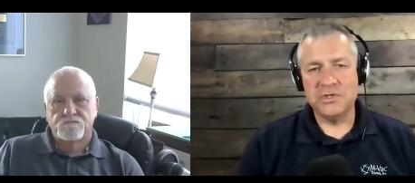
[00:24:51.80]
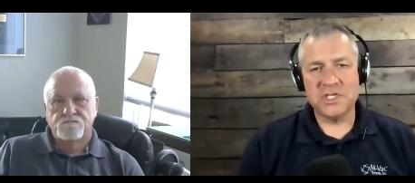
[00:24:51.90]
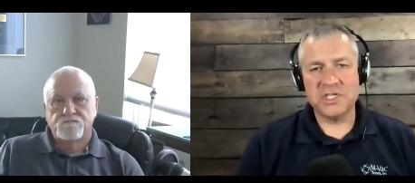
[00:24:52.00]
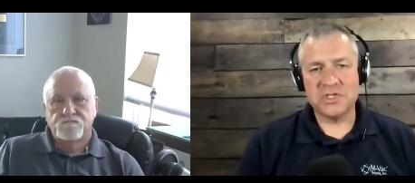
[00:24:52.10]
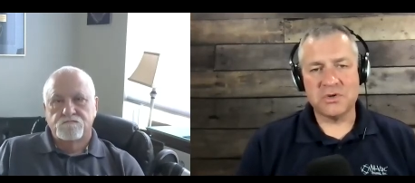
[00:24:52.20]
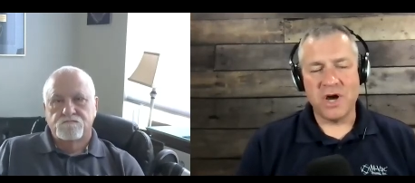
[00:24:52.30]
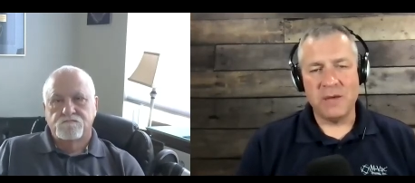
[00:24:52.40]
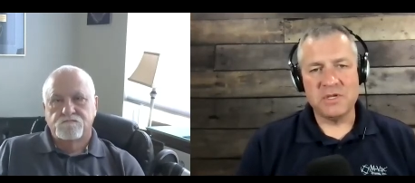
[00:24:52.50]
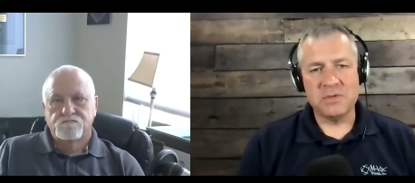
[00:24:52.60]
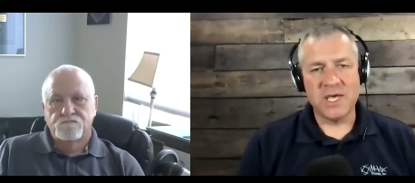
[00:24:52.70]
Speaker 1: just described
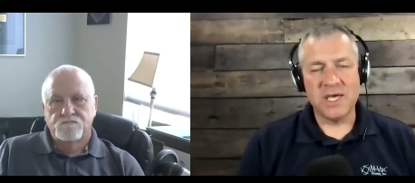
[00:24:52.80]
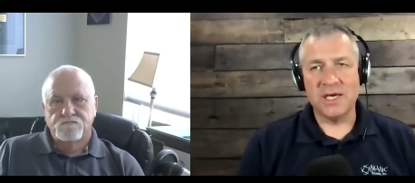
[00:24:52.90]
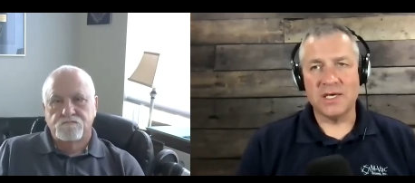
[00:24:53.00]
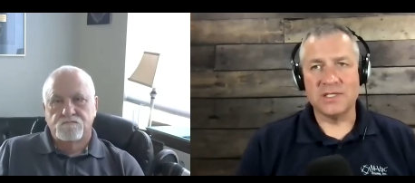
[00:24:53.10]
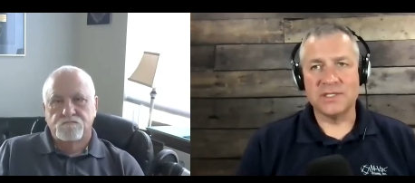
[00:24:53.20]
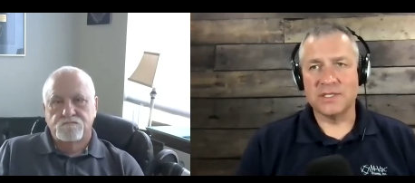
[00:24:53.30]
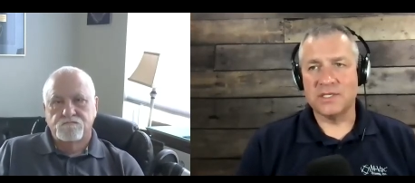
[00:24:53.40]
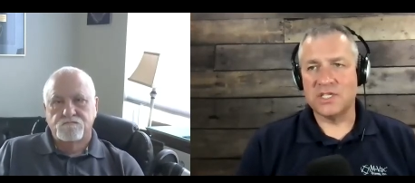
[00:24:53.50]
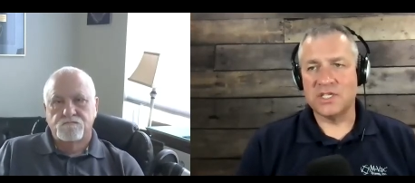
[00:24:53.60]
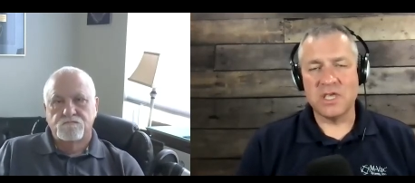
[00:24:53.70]
to me is
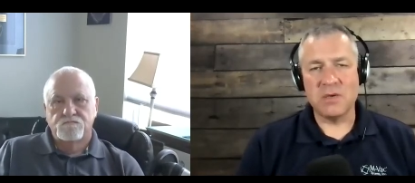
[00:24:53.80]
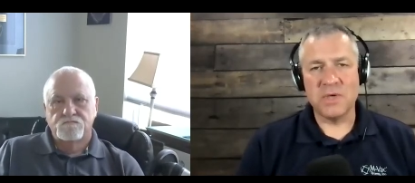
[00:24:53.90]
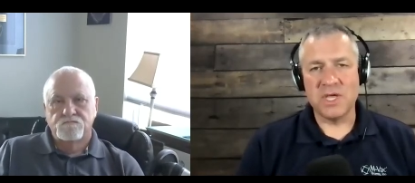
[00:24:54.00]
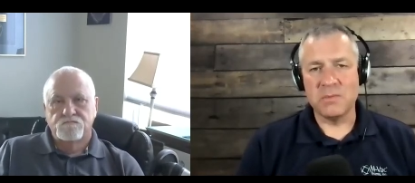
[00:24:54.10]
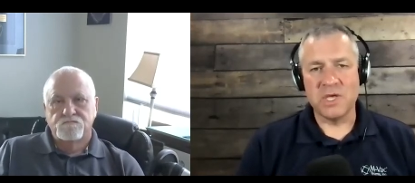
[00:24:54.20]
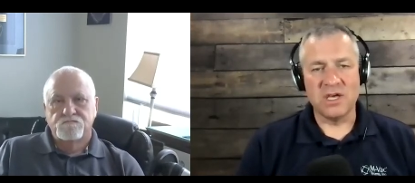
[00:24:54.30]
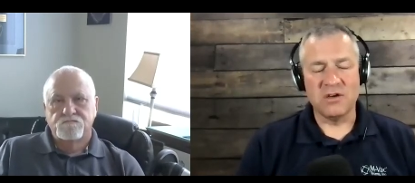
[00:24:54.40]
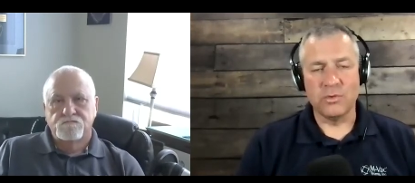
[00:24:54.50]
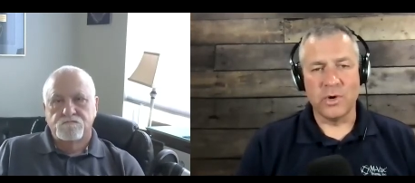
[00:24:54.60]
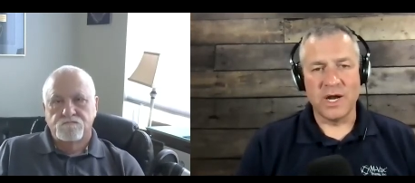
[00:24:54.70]
just the epitome of
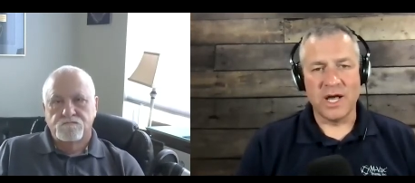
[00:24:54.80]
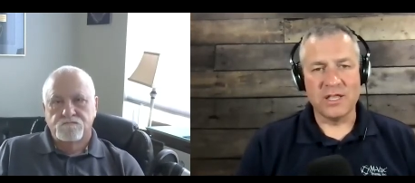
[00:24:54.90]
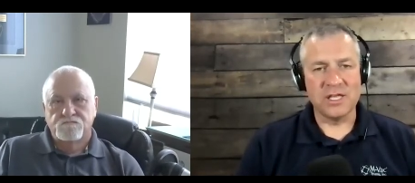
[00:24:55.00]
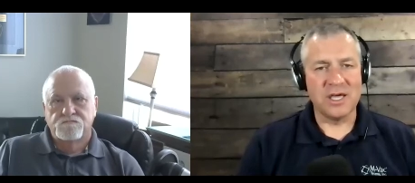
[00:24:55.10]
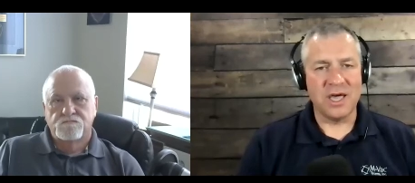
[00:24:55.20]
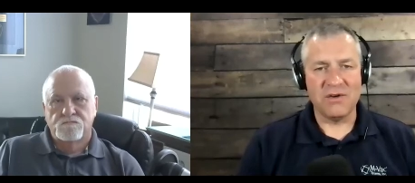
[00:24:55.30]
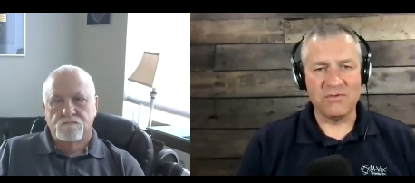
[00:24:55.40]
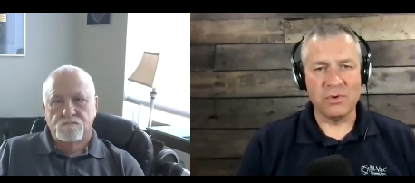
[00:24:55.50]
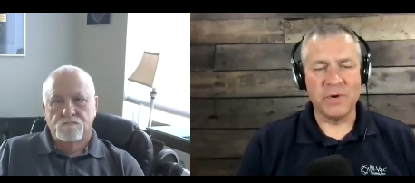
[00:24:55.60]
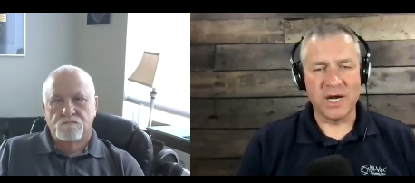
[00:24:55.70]
what I think
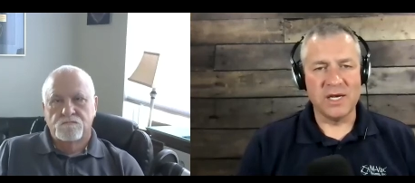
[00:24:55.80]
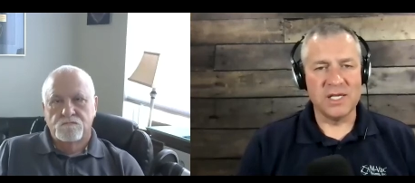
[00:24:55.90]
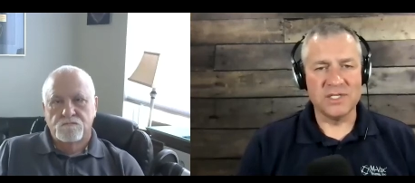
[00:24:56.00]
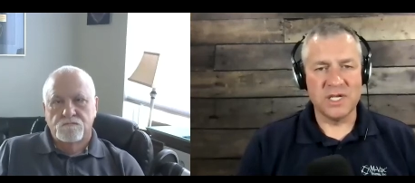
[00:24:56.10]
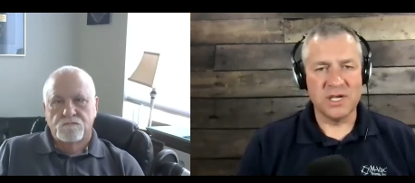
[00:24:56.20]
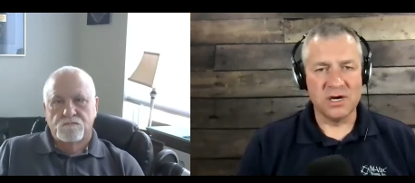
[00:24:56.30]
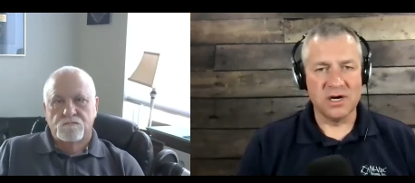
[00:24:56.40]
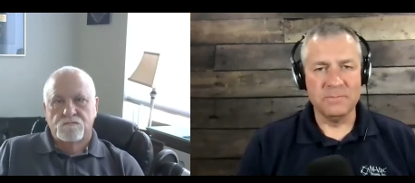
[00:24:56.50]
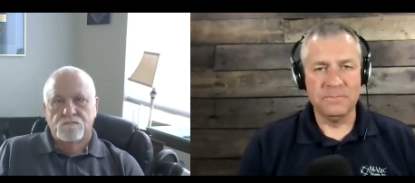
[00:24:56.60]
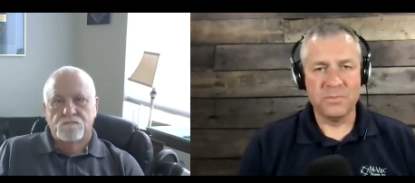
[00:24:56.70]
everybody needs to
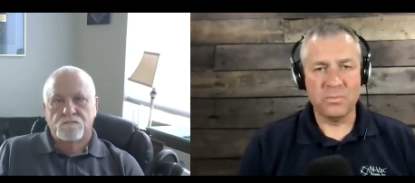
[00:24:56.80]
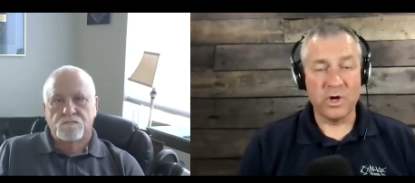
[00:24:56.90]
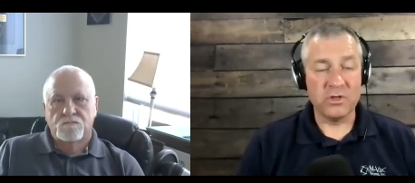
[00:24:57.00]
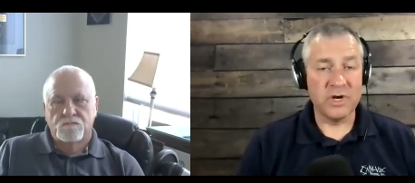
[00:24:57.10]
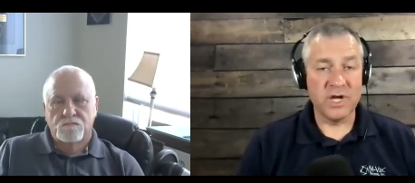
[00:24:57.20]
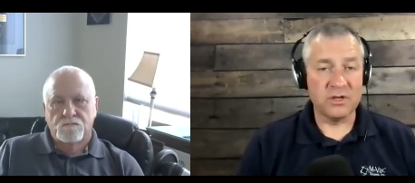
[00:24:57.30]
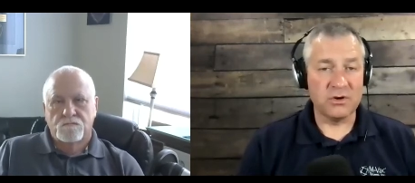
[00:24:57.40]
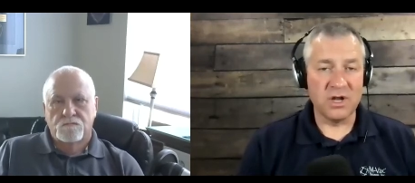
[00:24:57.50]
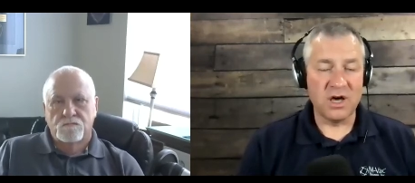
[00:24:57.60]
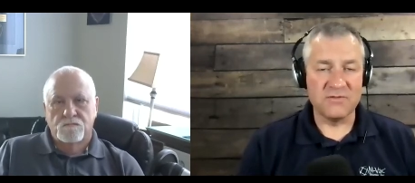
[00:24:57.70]
hear, whether or not they're in
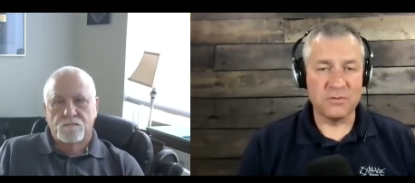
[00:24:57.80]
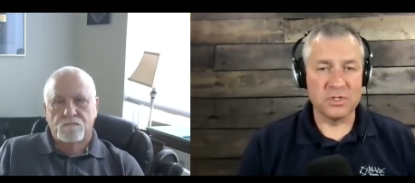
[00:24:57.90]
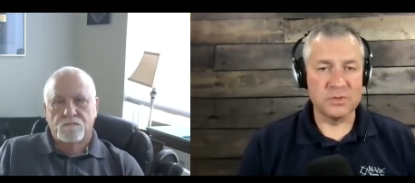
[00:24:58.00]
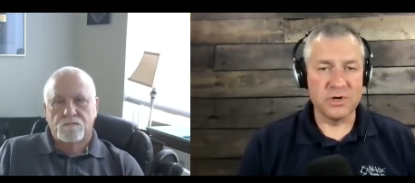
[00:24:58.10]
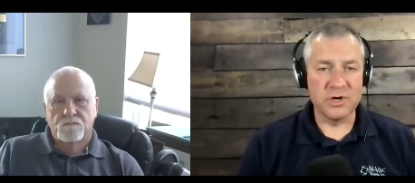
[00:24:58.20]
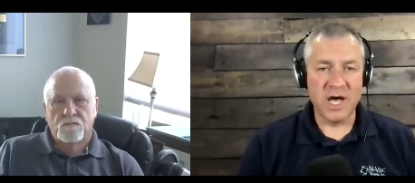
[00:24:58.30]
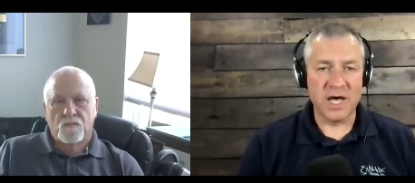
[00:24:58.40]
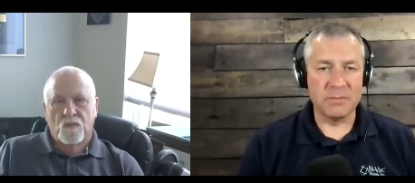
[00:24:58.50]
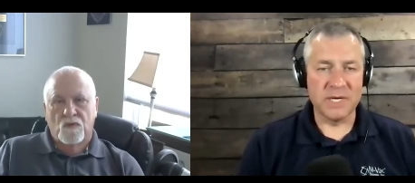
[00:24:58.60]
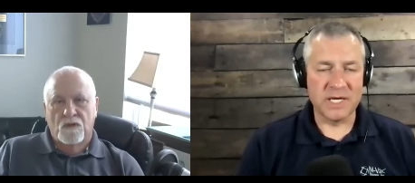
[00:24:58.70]
law enforcement or not,
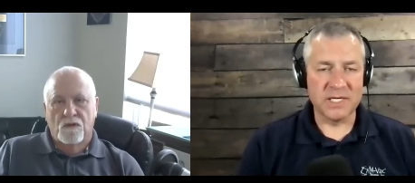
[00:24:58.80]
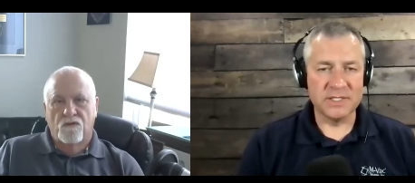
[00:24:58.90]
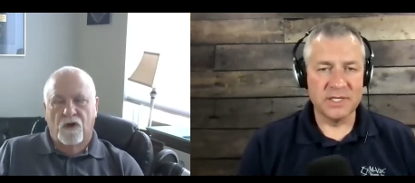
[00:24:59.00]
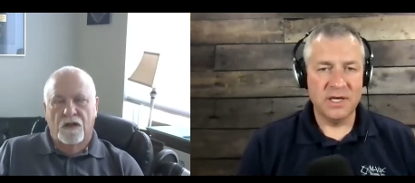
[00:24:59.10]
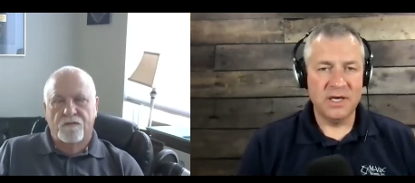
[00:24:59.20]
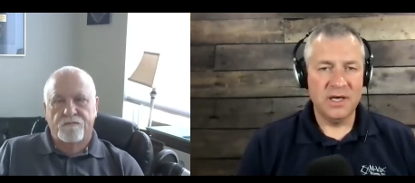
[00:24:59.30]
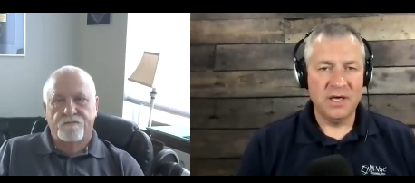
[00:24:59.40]
because right.